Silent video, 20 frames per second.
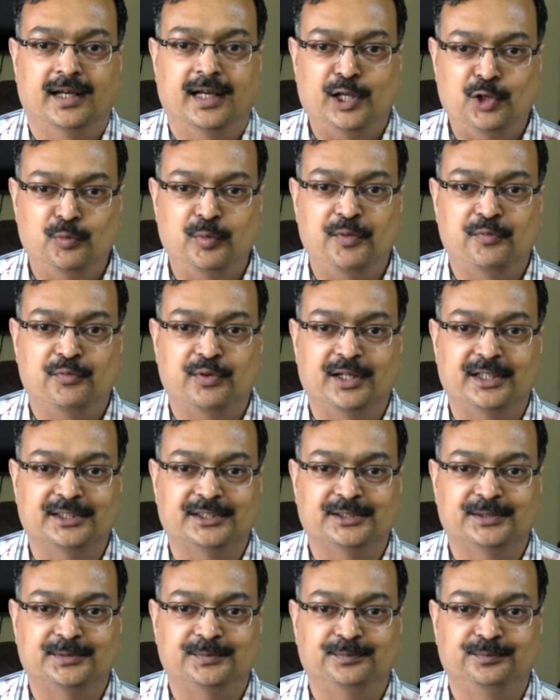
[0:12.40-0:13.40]
Hello my
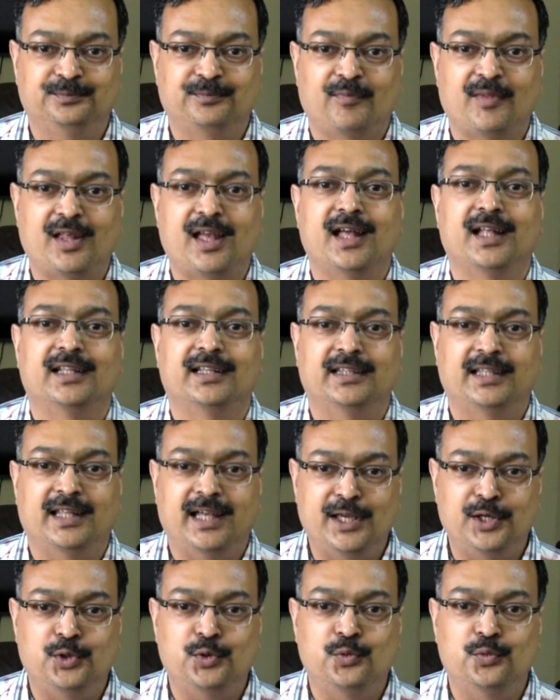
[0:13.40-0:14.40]
friends,
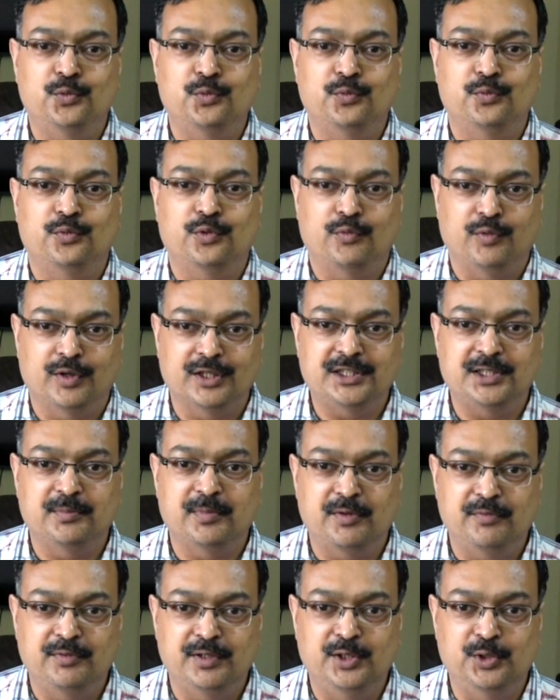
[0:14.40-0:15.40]
thank you for watching
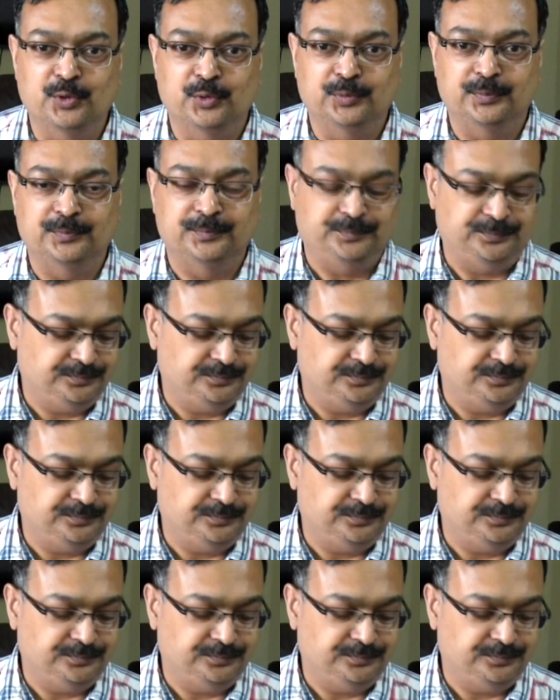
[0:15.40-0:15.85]
my video.